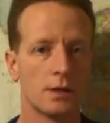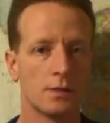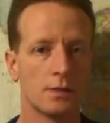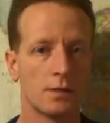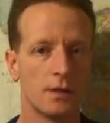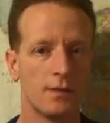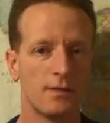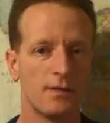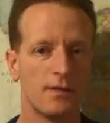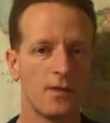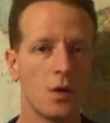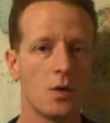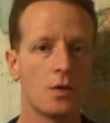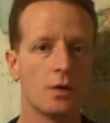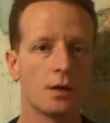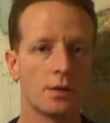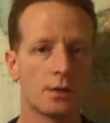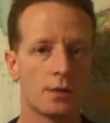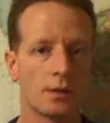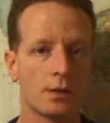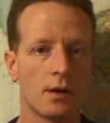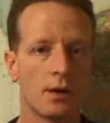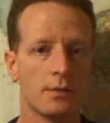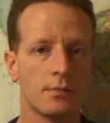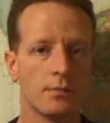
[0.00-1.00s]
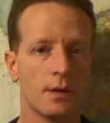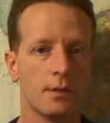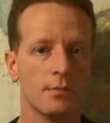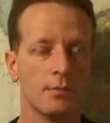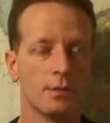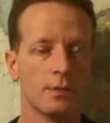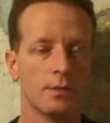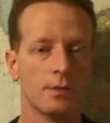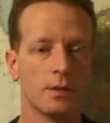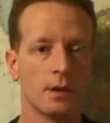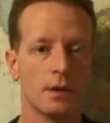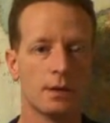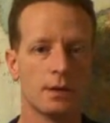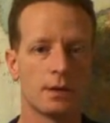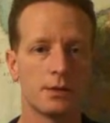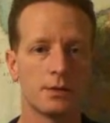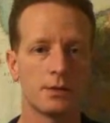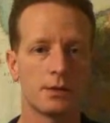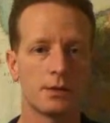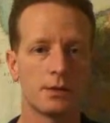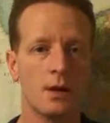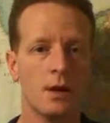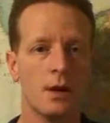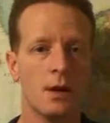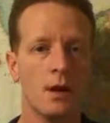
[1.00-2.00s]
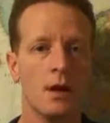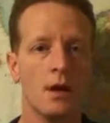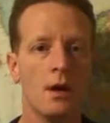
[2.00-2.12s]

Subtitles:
as we focus on public relations.